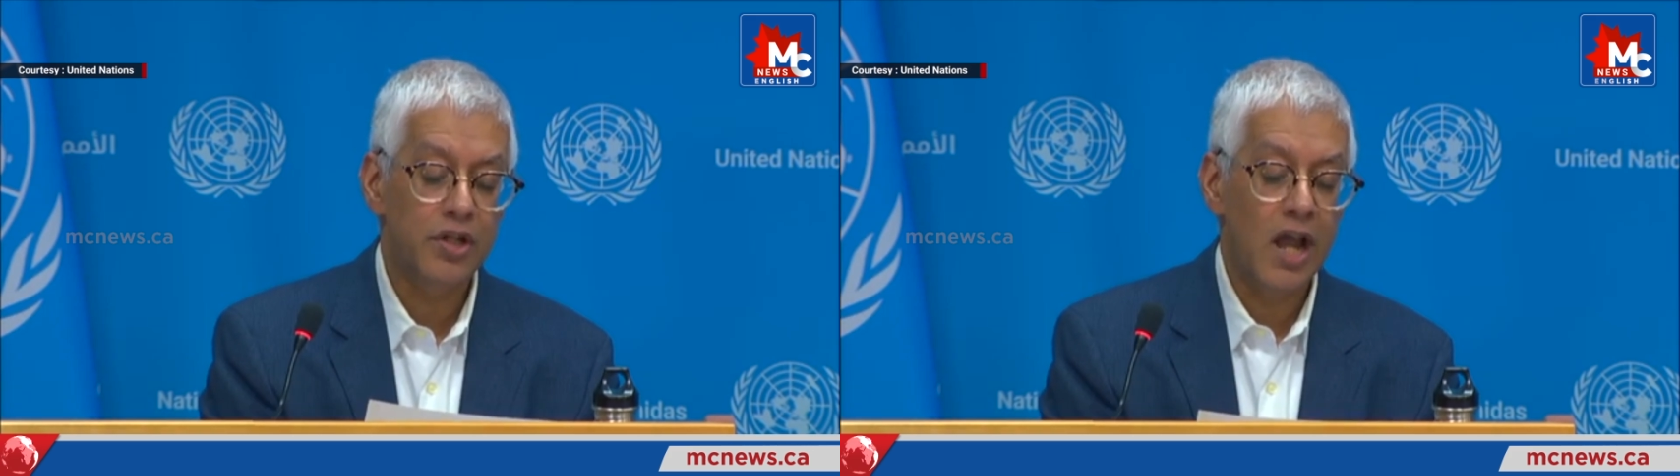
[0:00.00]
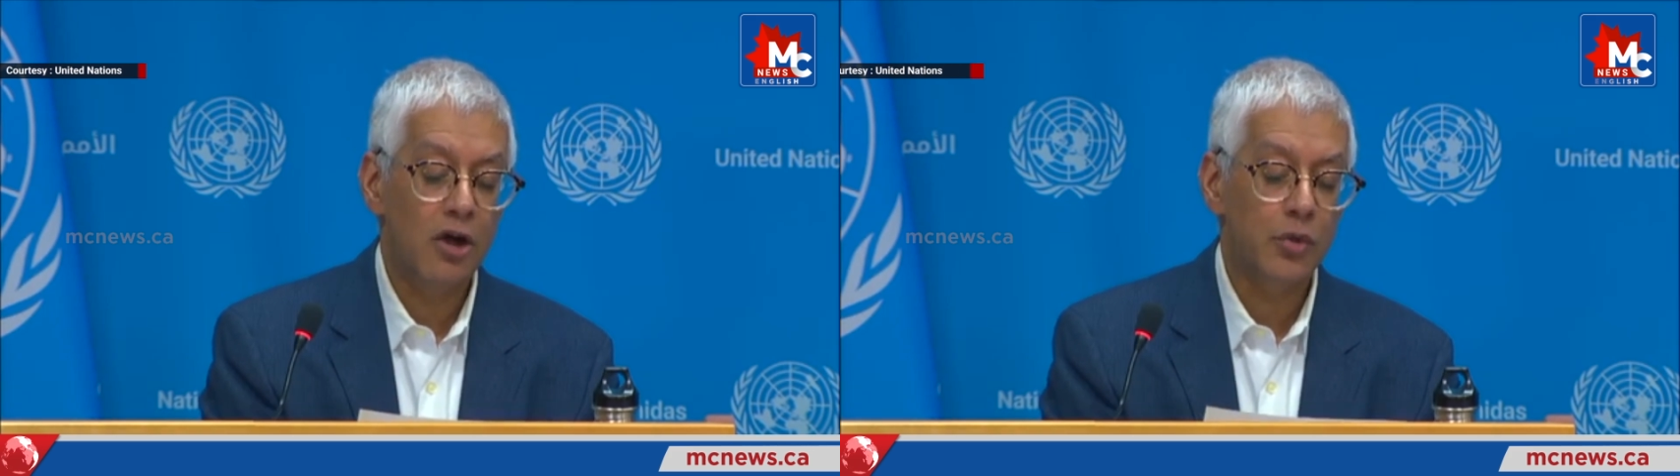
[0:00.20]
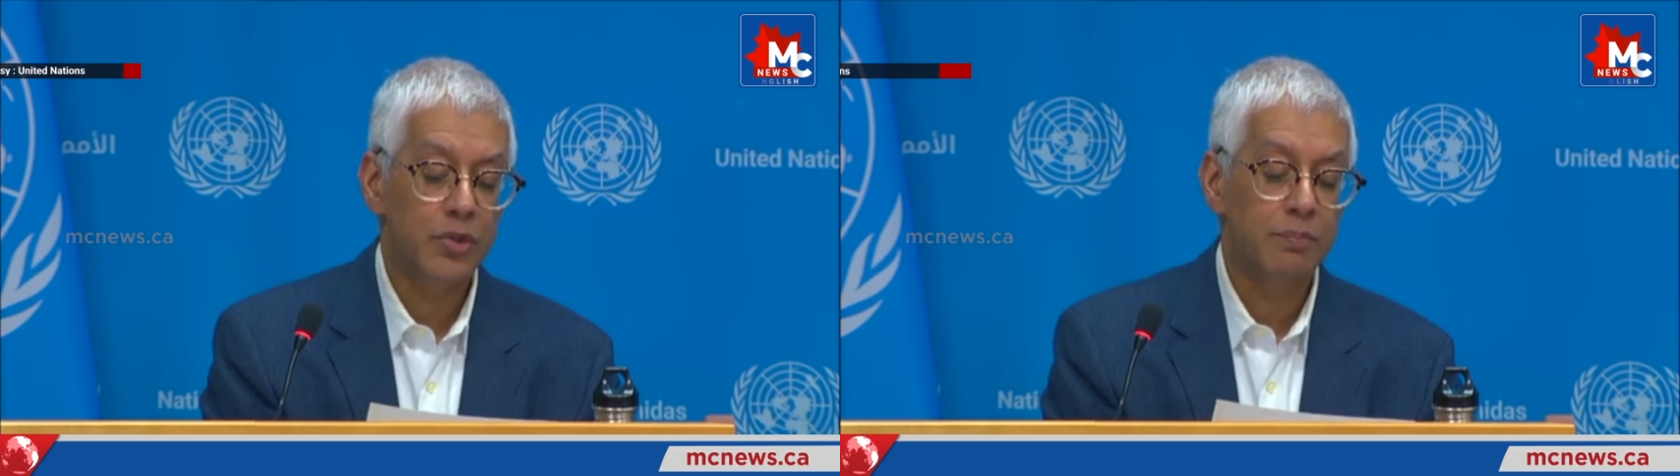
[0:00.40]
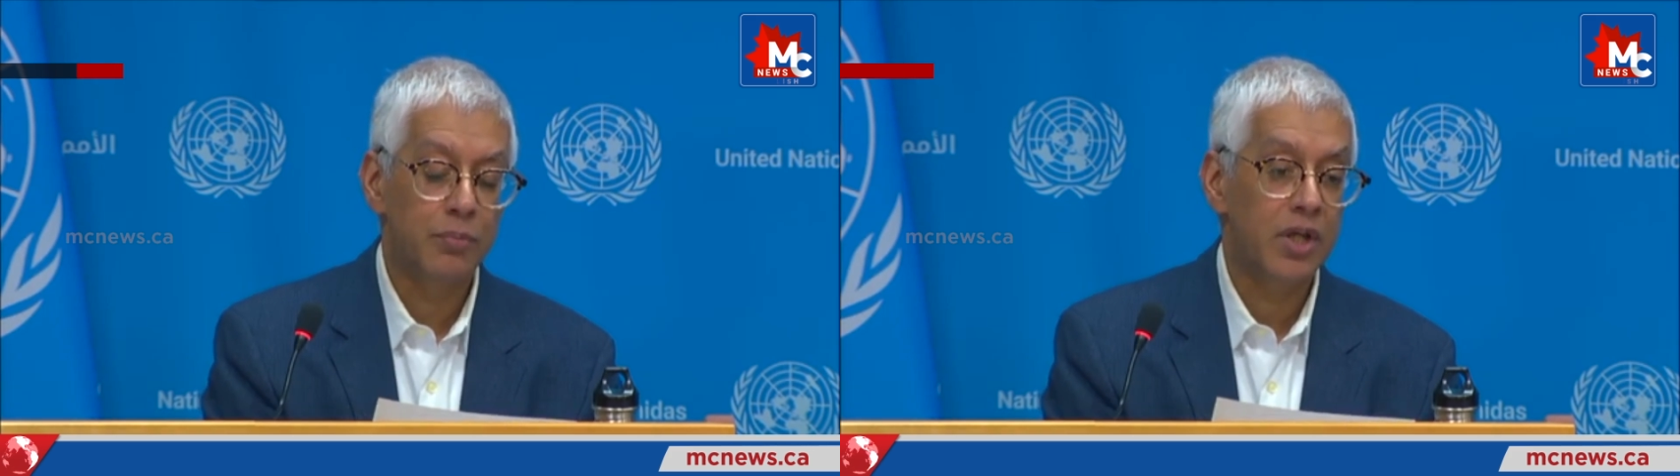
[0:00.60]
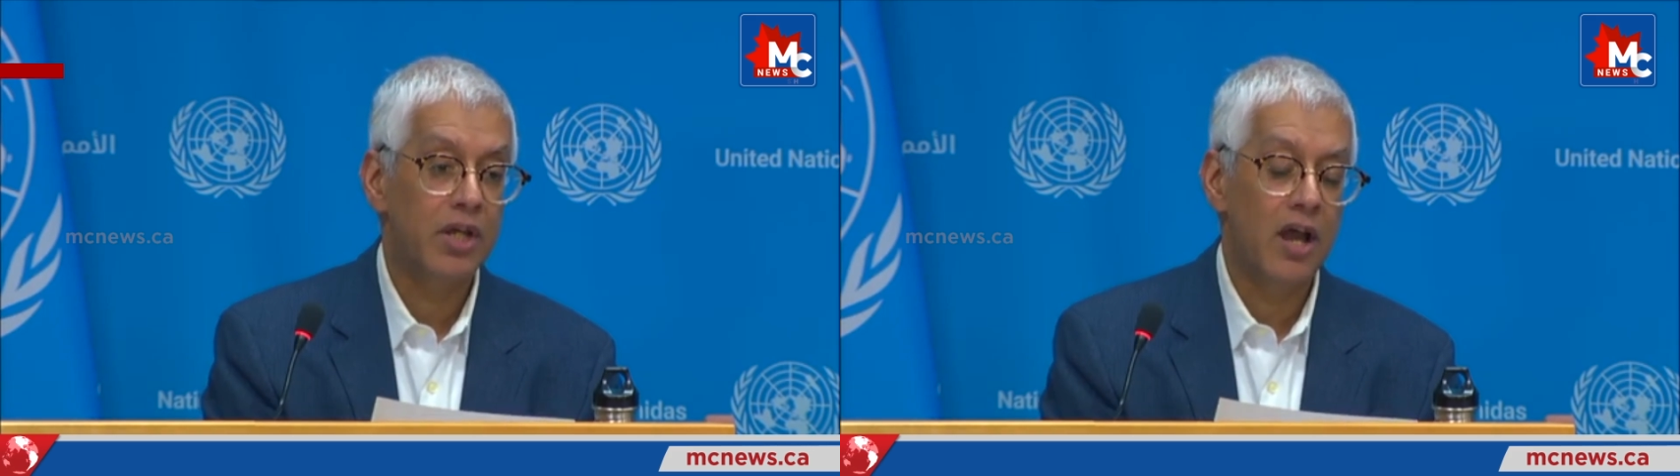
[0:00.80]
in Auschwitz
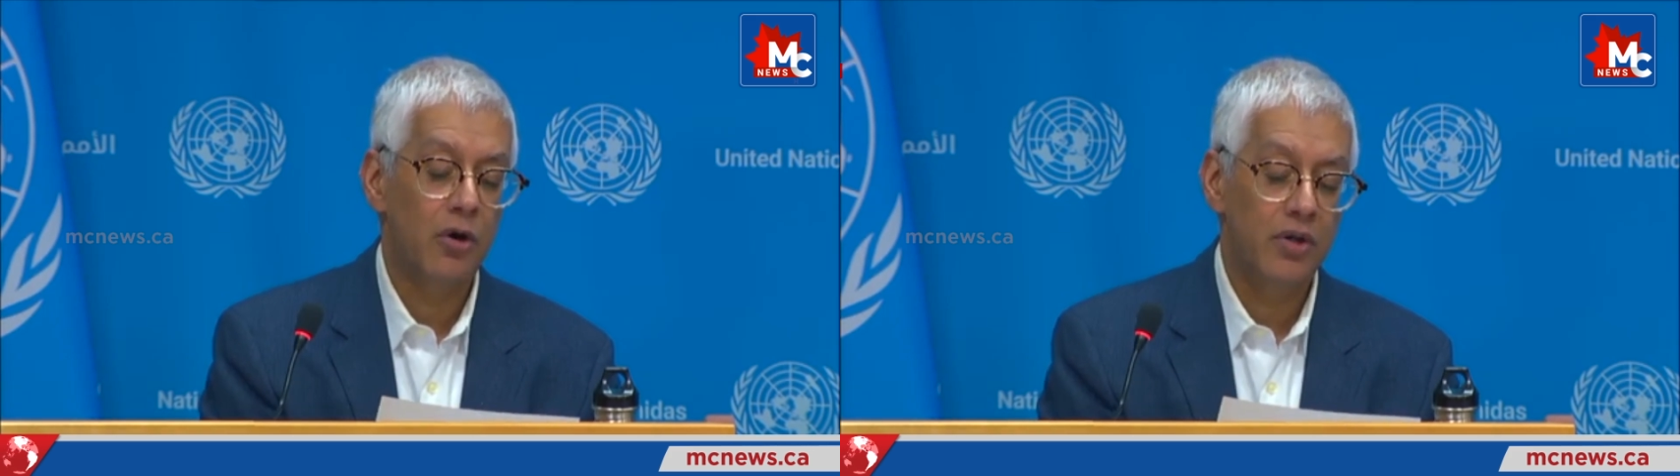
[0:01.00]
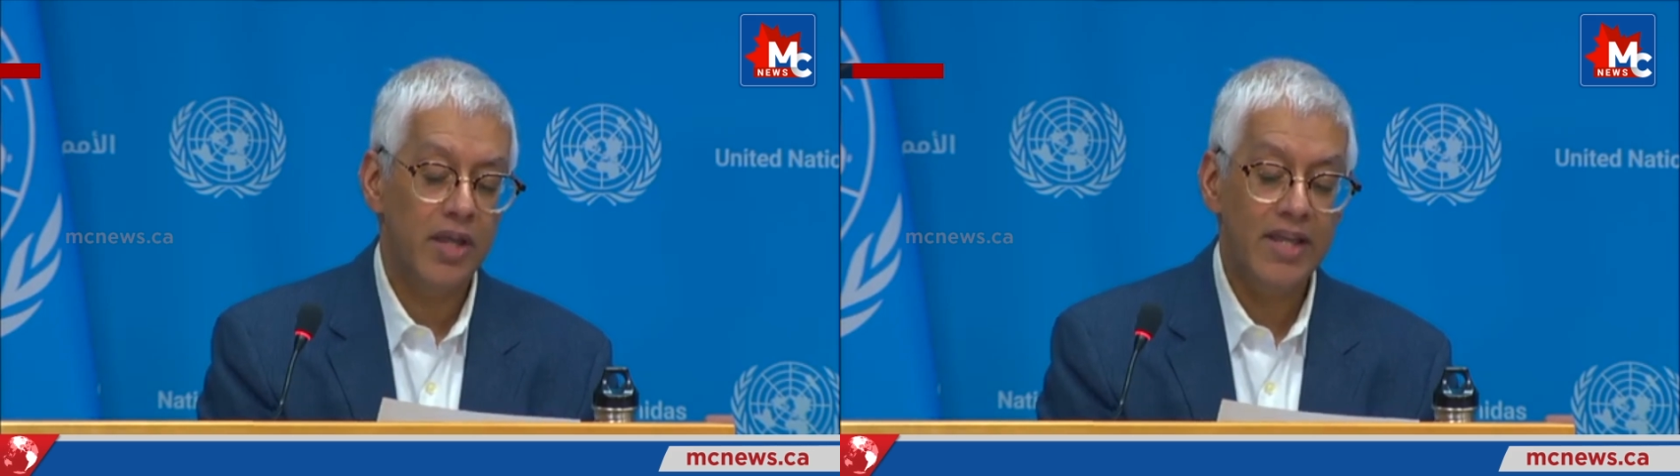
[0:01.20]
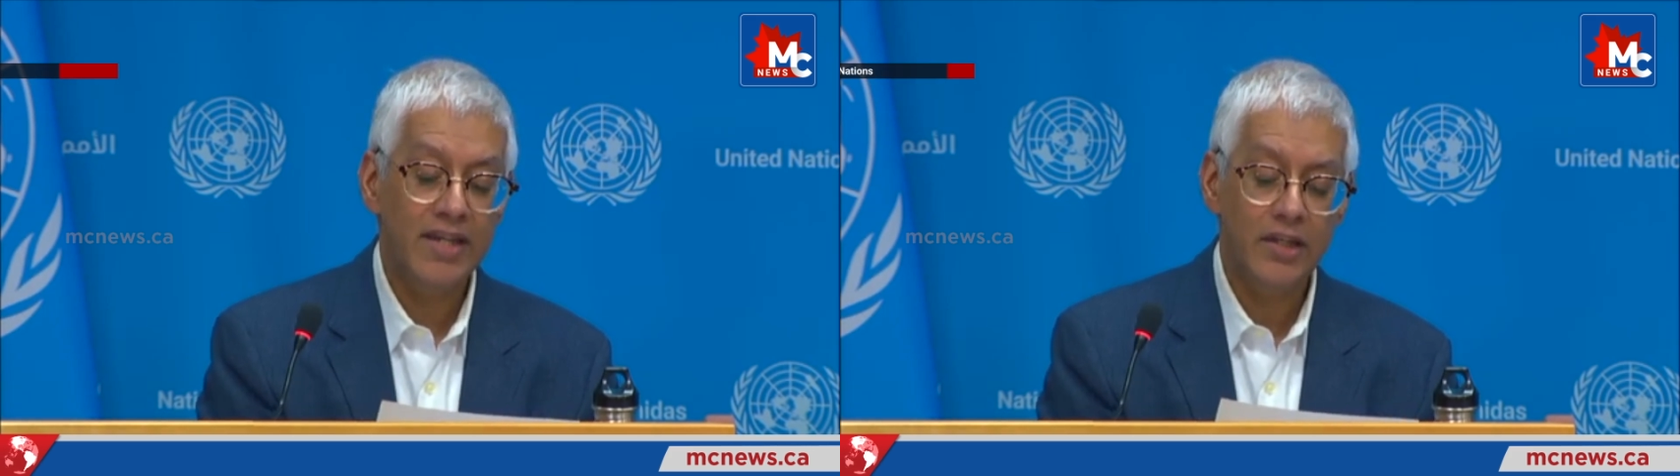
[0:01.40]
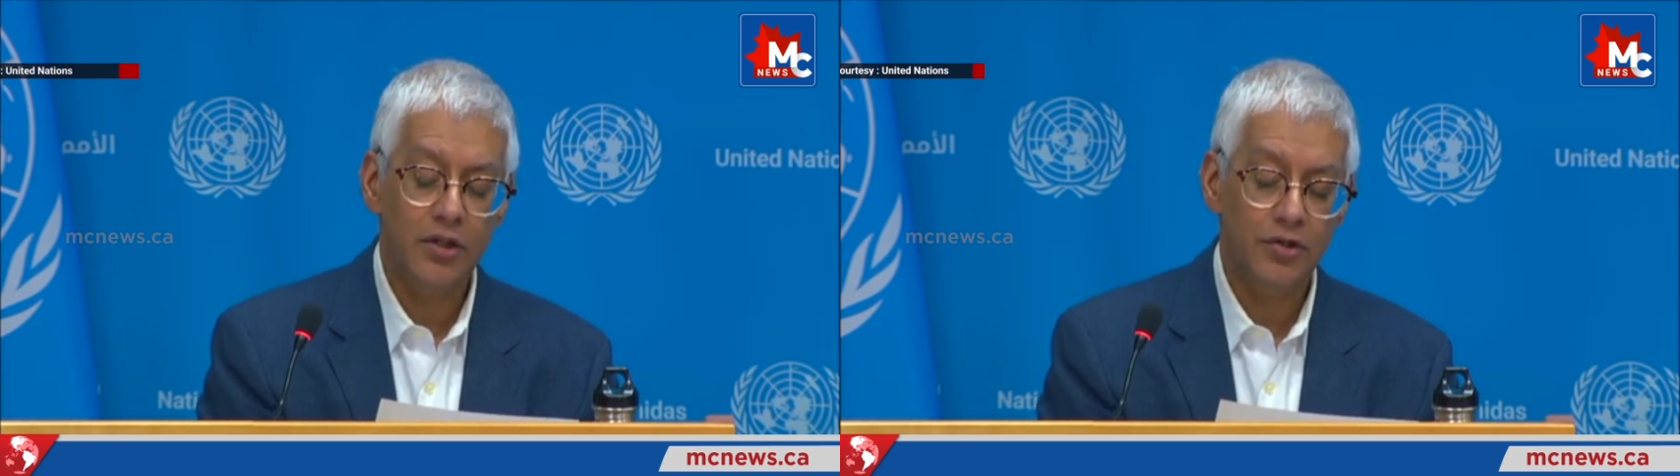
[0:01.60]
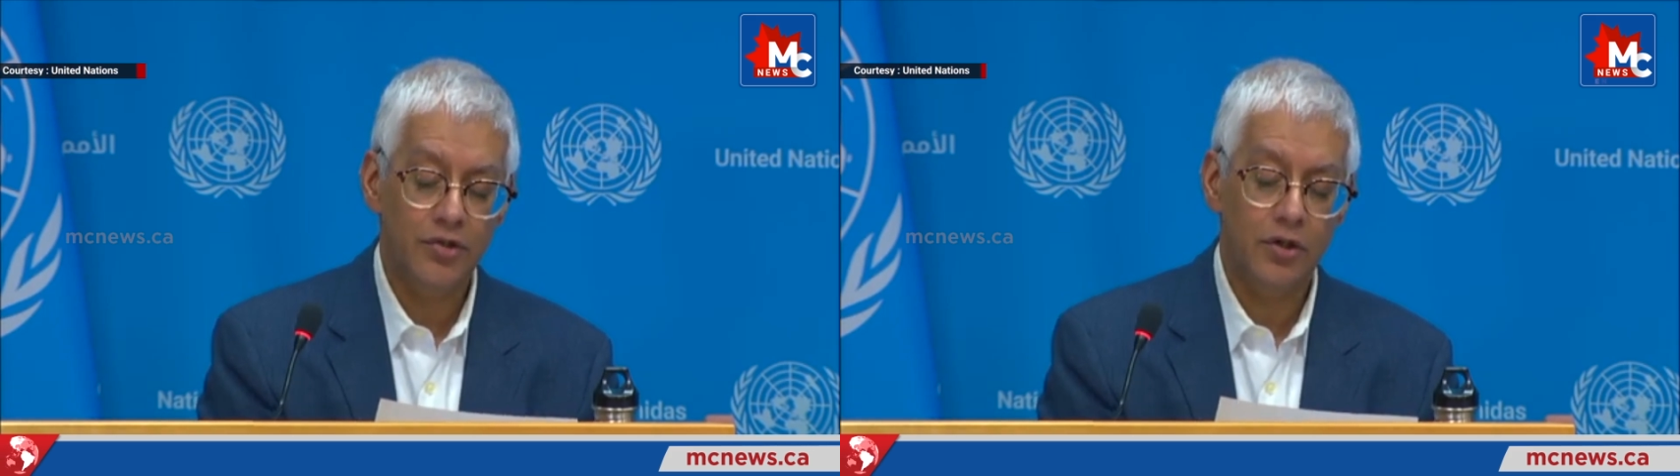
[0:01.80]
Birkenau 80
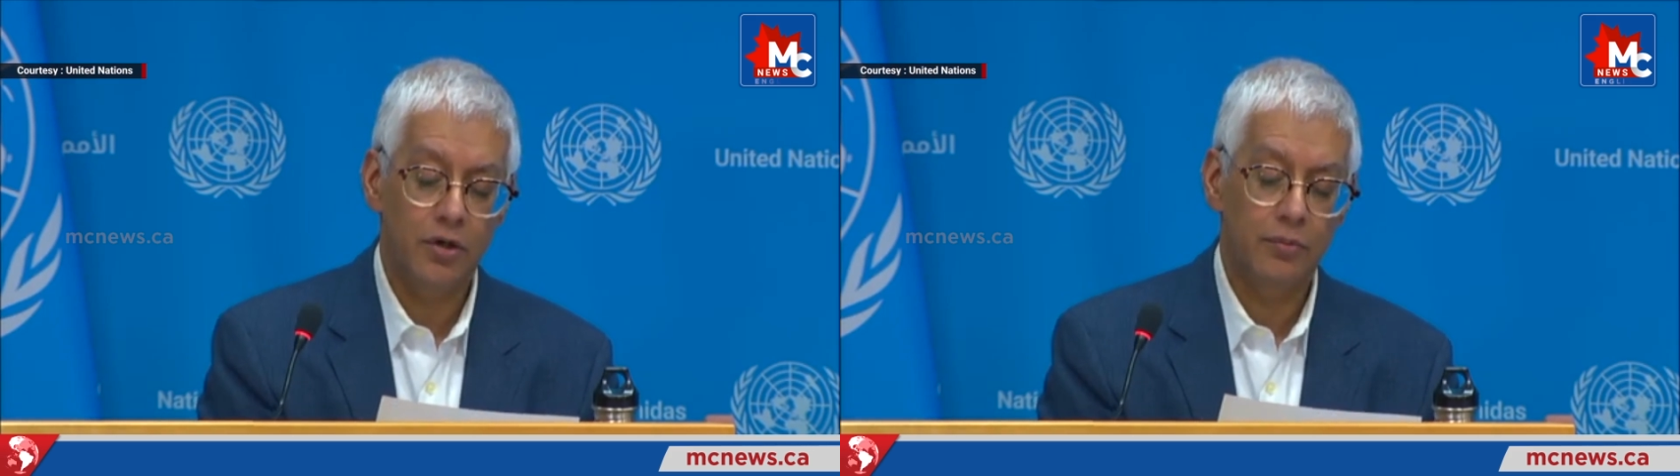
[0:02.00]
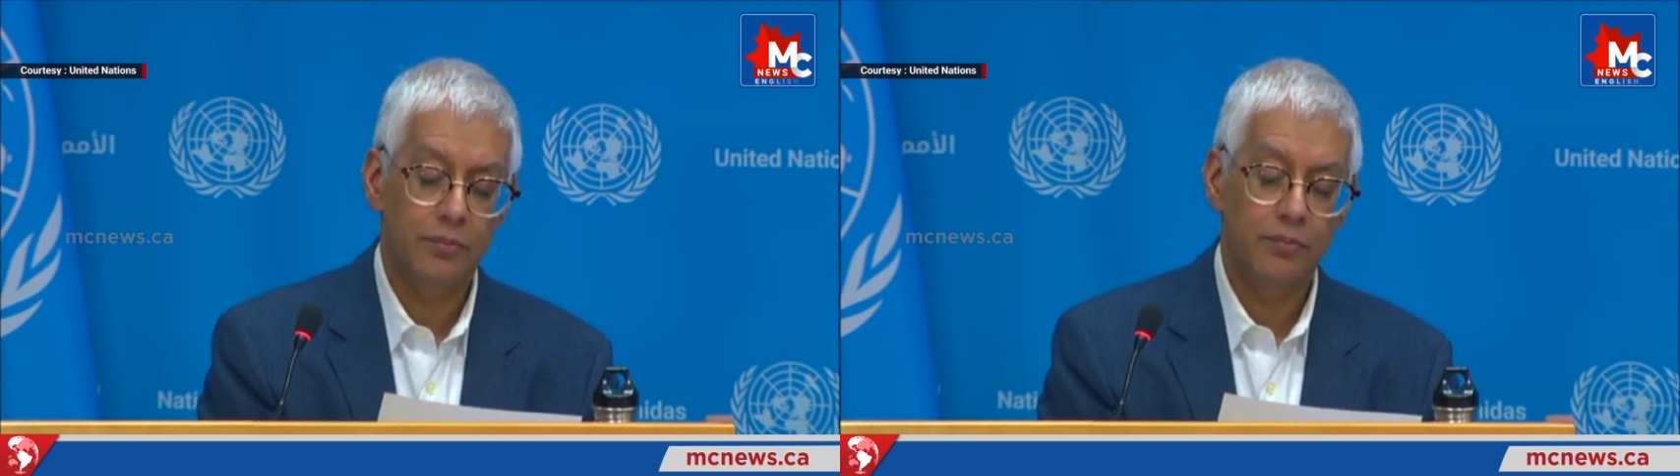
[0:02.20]
years ago